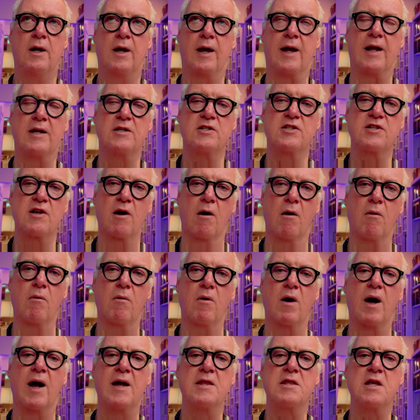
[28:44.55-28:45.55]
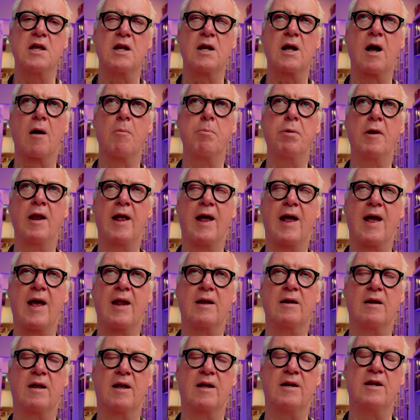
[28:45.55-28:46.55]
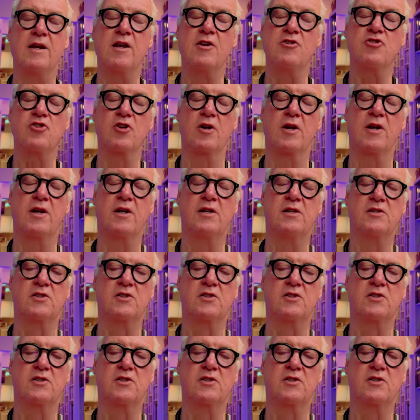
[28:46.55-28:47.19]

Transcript: And so I think our plan initially